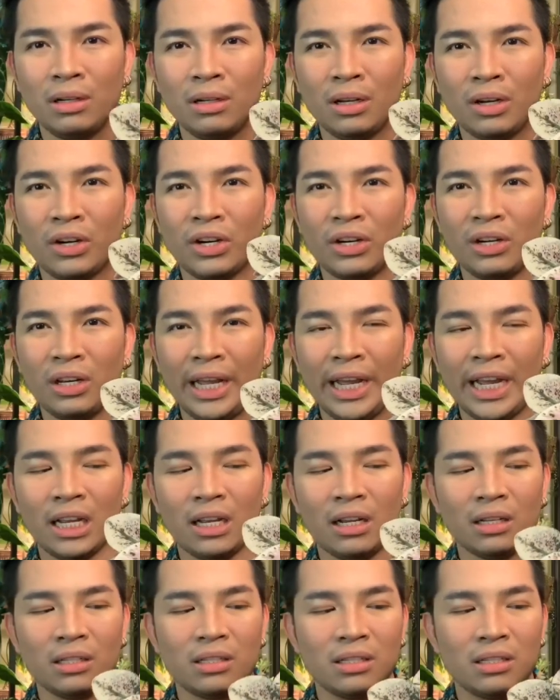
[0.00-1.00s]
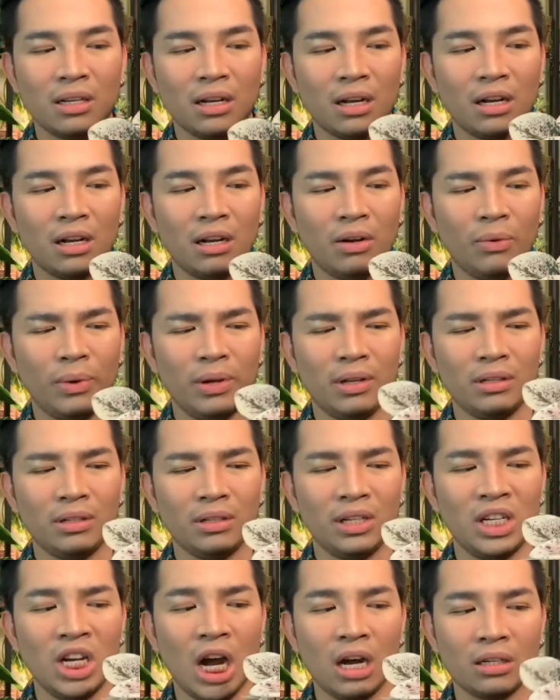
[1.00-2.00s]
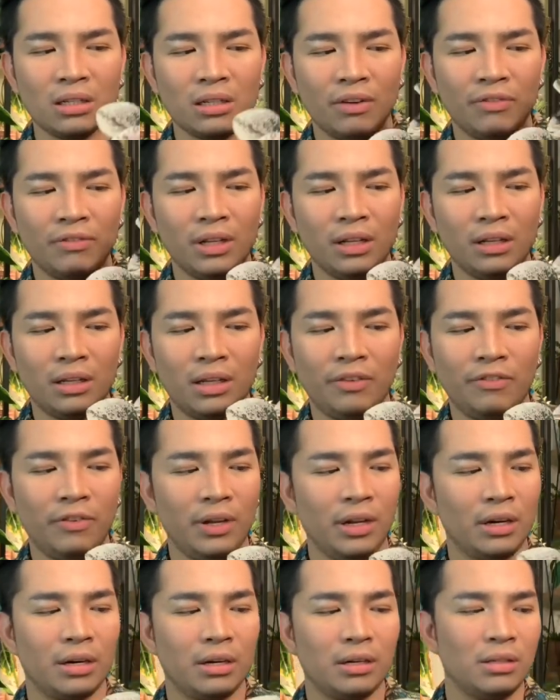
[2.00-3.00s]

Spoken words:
her leg got stuck, well, knocked off the leaf here.